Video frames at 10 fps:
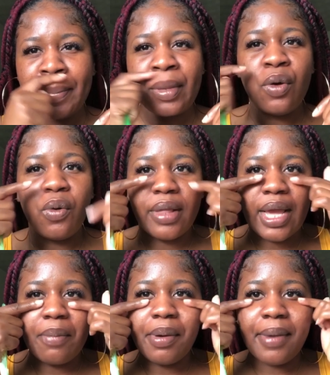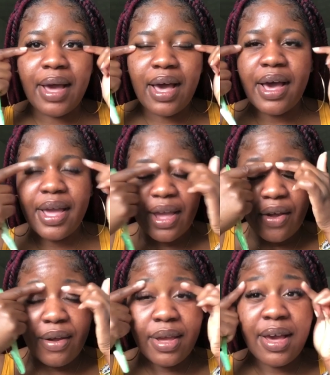or like by my eye
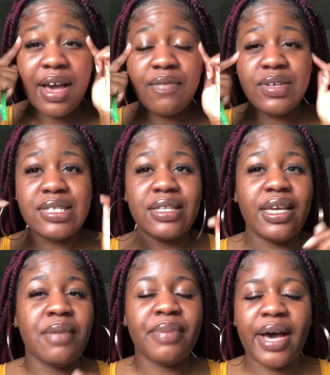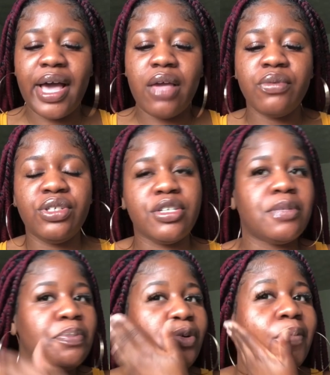area, obviously, but I will
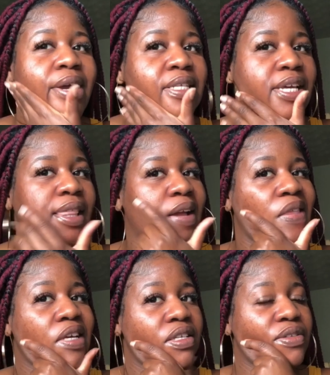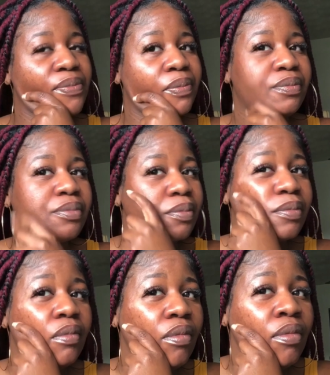just pull my skin like this,
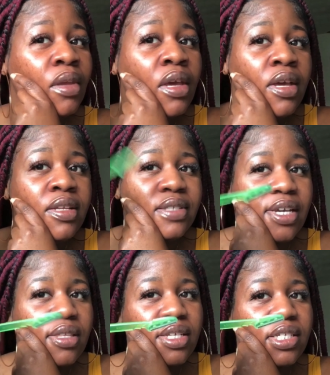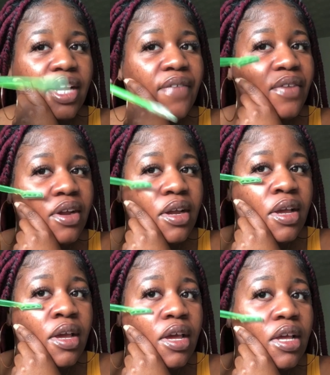take the shaver,
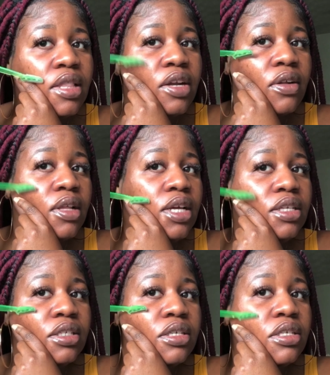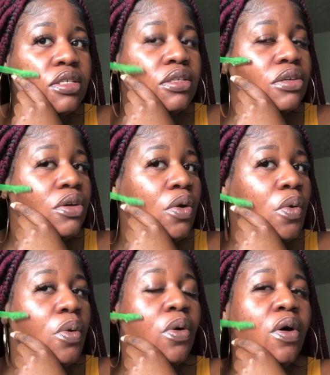and literally just
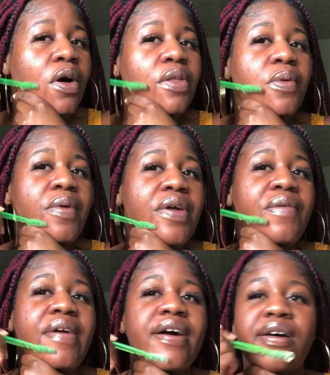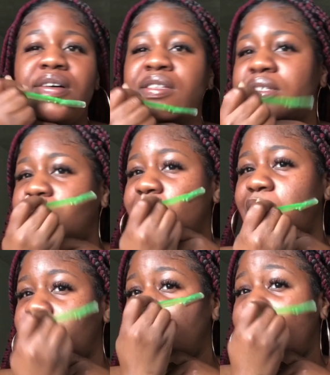go all the way around
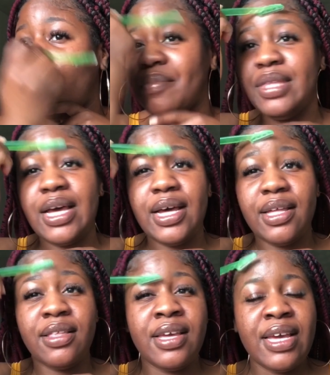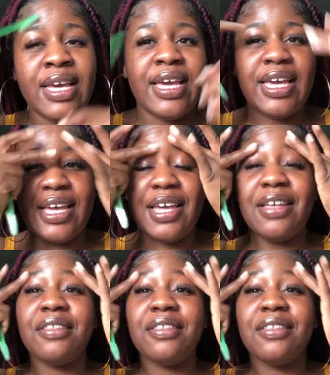until I'm done. And